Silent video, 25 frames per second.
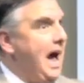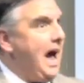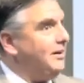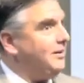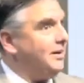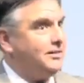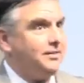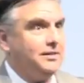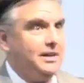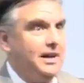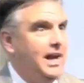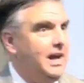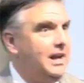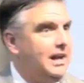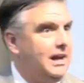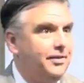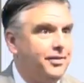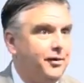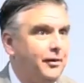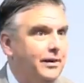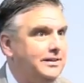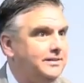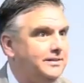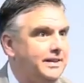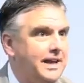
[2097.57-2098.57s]
just get it.
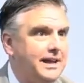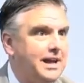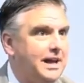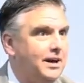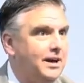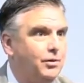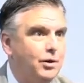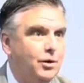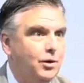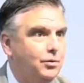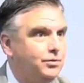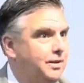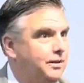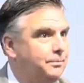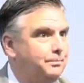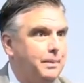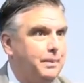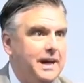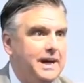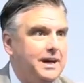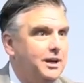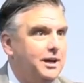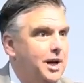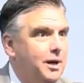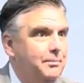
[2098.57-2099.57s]
Three second rule. Just
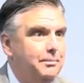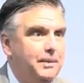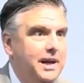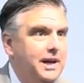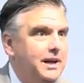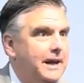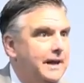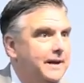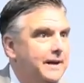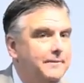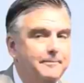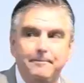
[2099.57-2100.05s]
pick it up and eat it.